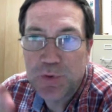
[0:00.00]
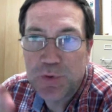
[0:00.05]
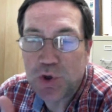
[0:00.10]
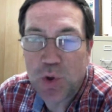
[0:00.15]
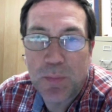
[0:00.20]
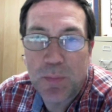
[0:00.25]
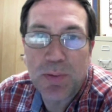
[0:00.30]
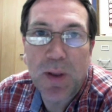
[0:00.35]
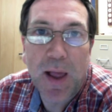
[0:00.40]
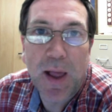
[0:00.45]

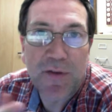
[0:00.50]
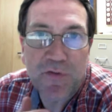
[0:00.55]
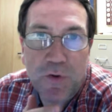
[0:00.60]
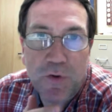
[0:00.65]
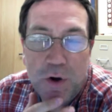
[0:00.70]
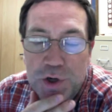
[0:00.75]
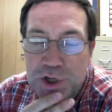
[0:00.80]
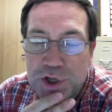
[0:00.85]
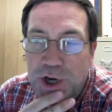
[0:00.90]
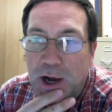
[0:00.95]
to apply
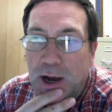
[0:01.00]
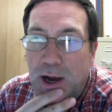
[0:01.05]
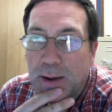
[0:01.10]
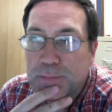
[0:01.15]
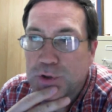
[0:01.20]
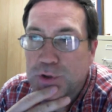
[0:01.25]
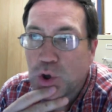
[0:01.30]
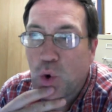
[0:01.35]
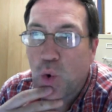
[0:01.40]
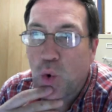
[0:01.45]
for our
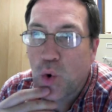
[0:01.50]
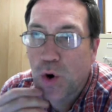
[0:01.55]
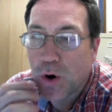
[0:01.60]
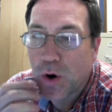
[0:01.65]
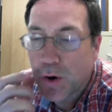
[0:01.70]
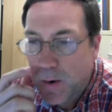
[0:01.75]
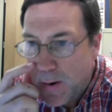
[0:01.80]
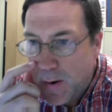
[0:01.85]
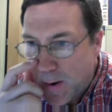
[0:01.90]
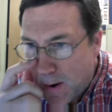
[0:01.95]
jobs,
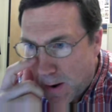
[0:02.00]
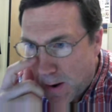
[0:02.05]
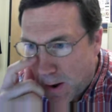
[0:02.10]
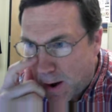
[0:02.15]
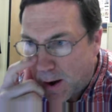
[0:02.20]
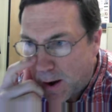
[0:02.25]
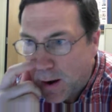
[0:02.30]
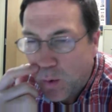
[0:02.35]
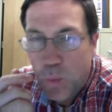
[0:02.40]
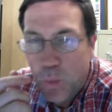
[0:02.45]
or
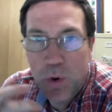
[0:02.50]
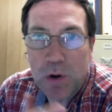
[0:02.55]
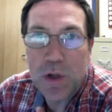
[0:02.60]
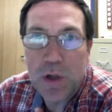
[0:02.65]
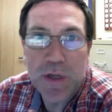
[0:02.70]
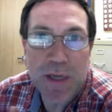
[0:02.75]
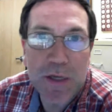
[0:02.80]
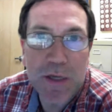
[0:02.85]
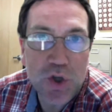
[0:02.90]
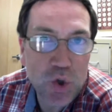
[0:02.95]
we're
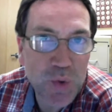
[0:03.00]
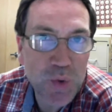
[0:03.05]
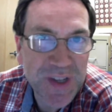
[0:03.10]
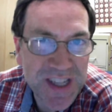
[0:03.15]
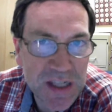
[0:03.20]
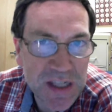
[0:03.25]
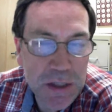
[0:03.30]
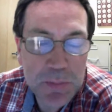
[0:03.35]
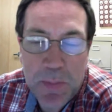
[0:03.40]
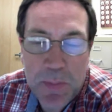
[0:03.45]
looking to
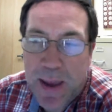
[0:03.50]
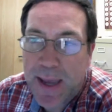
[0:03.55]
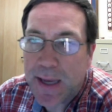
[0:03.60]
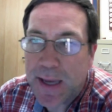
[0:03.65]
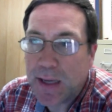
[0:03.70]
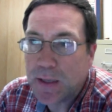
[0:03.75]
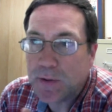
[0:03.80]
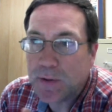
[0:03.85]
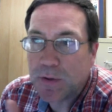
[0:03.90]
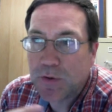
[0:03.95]

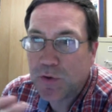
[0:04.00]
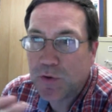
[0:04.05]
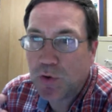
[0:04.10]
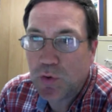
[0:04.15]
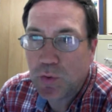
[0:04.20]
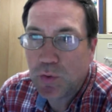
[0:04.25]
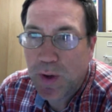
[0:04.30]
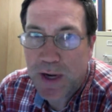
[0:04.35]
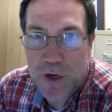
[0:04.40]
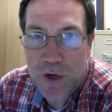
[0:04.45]
expand
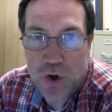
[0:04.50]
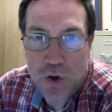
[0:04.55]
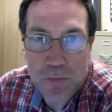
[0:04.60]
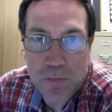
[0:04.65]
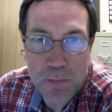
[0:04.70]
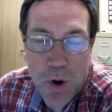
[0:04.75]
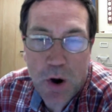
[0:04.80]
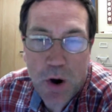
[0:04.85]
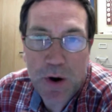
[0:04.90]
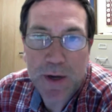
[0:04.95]
to a new
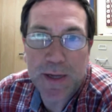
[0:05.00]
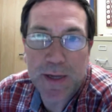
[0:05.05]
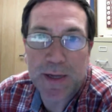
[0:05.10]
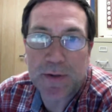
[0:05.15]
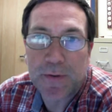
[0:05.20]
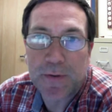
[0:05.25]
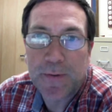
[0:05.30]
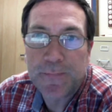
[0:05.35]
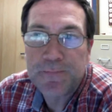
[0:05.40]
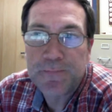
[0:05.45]

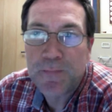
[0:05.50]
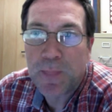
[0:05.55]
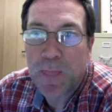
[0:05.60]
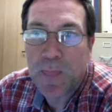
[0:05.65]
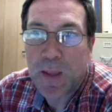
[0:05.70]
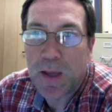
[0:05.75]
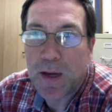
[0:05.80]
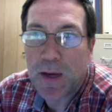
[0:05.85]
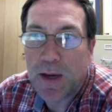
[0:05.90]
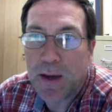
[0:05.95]
market,
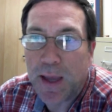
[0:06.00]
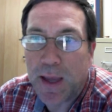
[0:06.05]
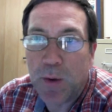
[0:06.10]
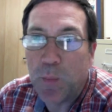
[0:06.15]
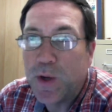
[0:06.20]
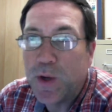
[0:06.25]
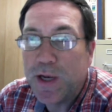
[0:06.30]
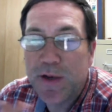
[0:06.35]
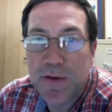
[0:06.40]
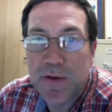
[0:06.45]

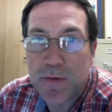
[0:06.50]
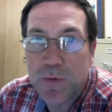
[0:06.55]
and we need